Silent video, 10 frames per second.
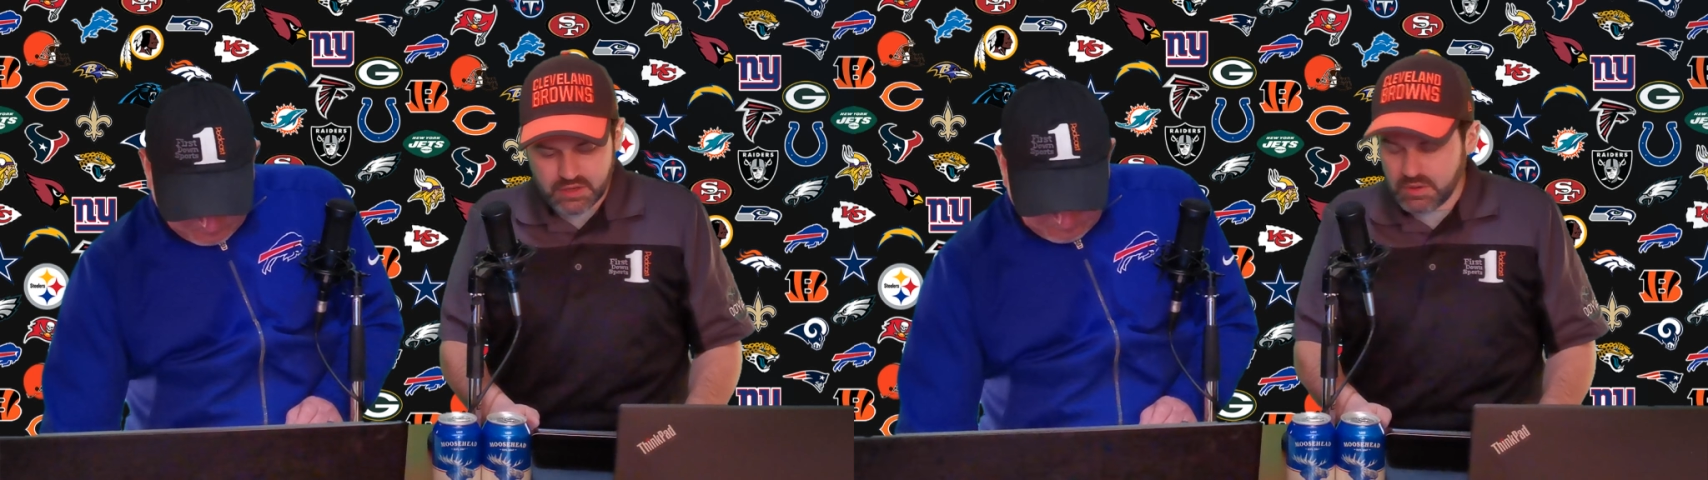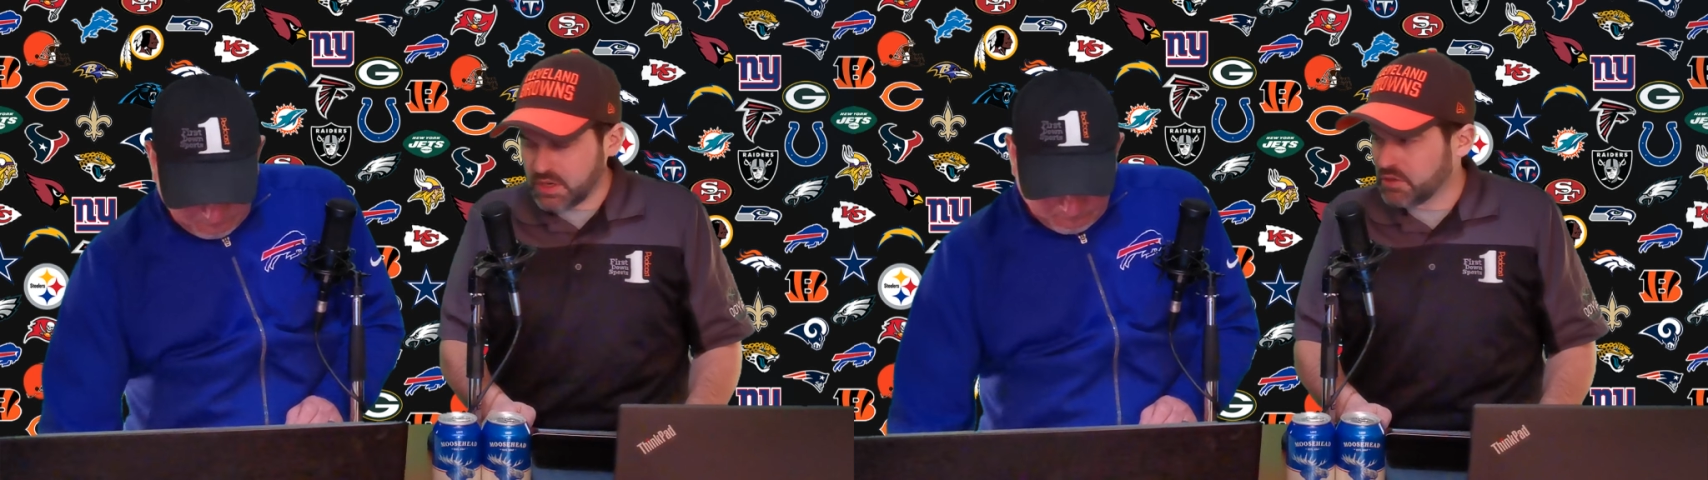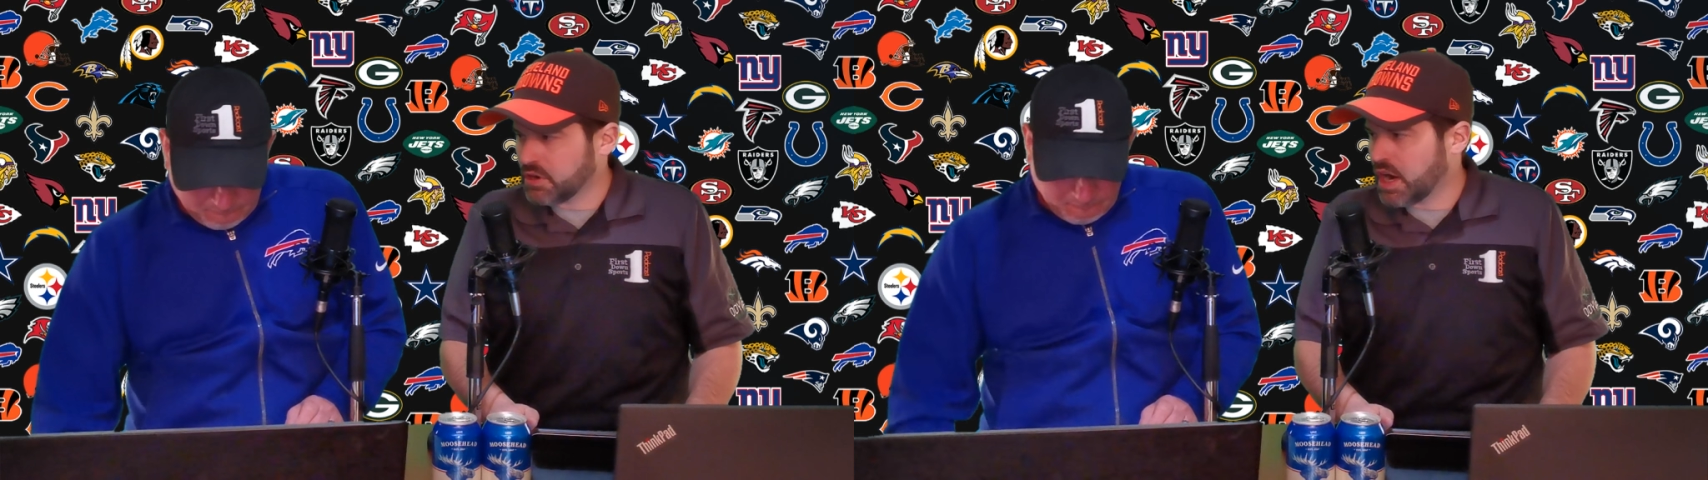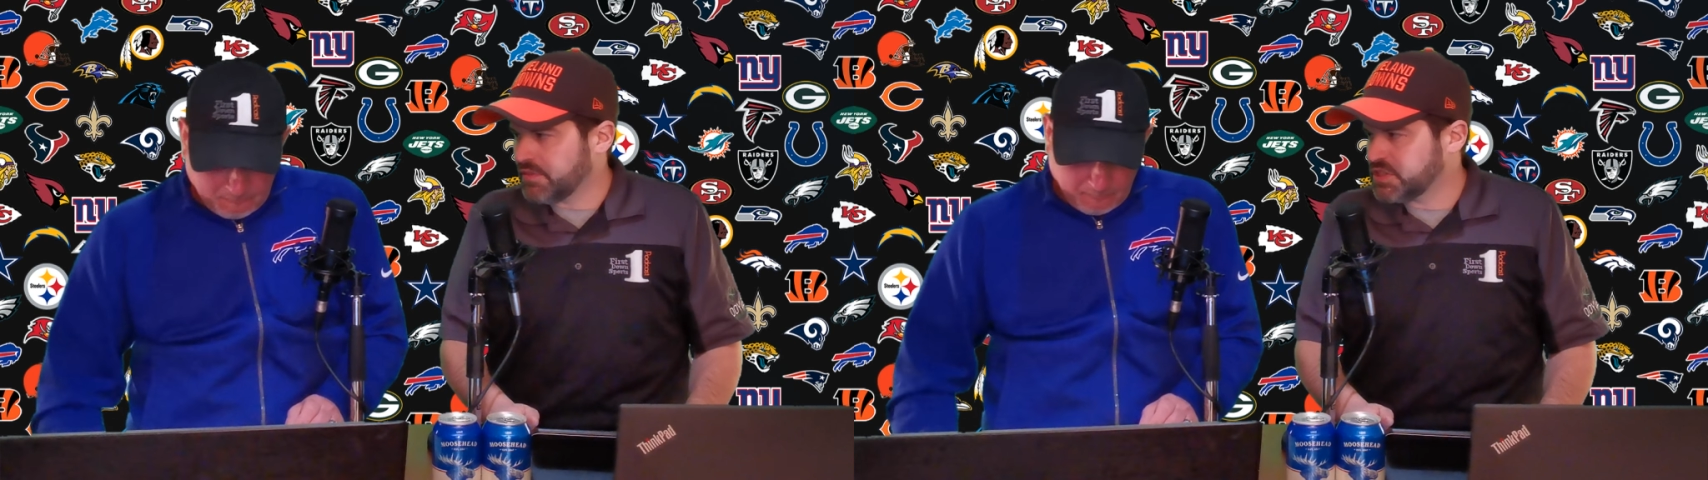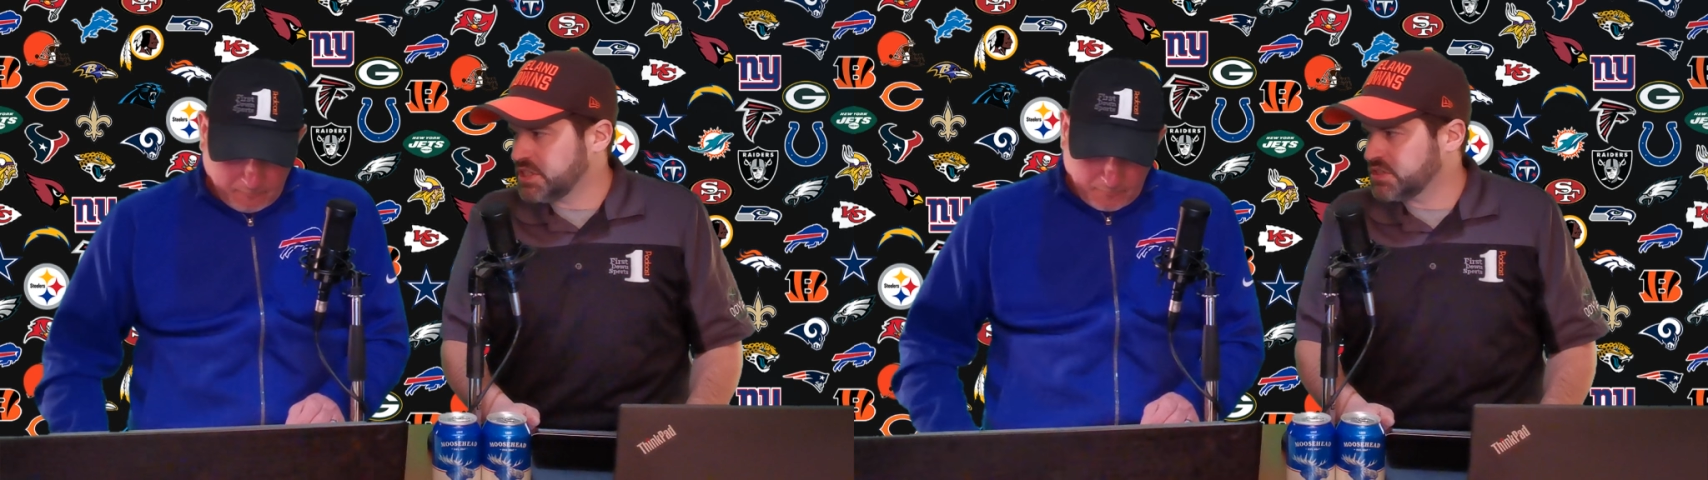another
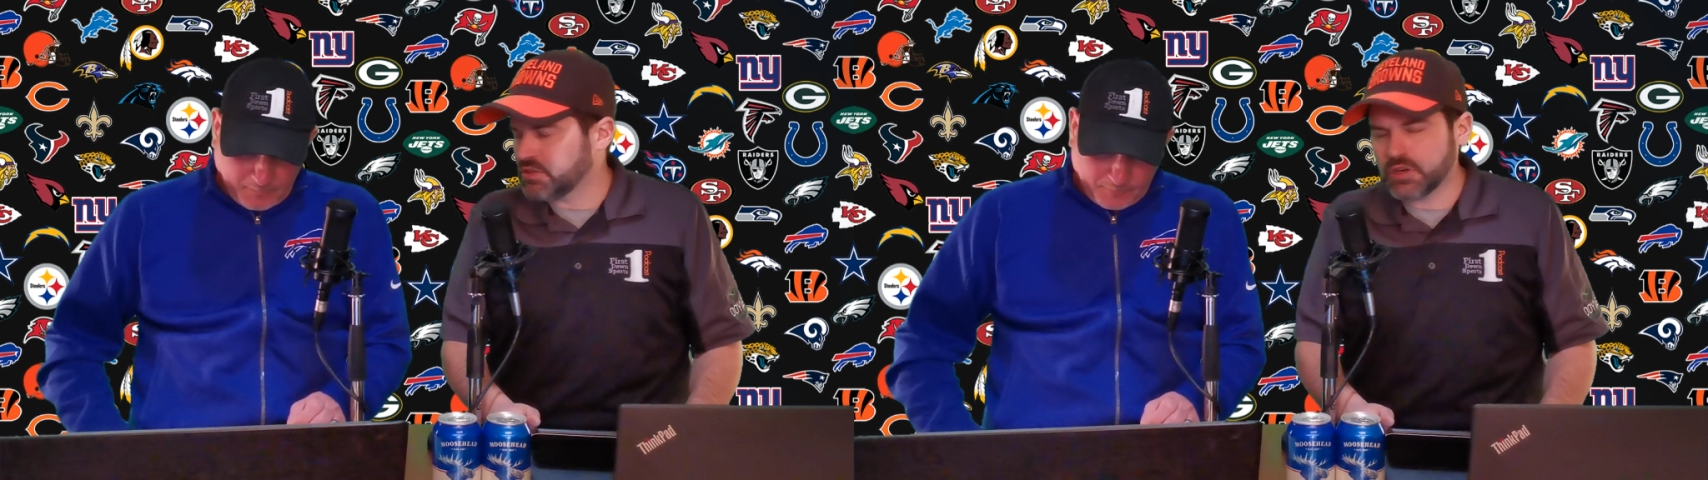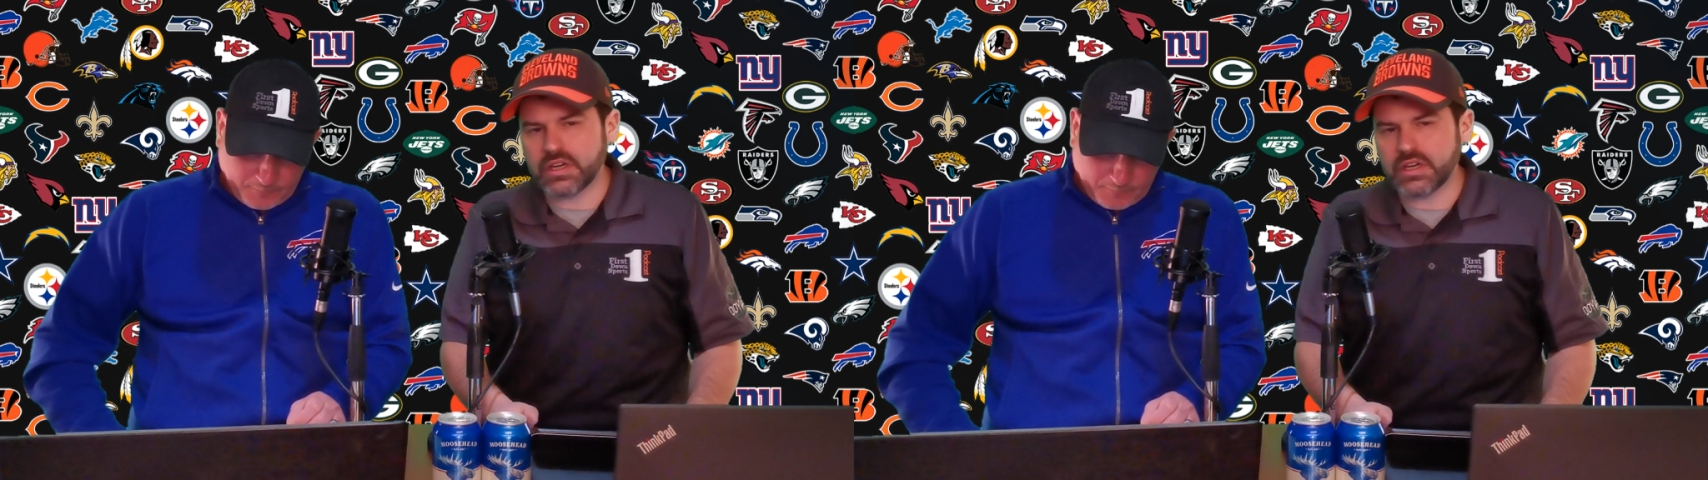offseason,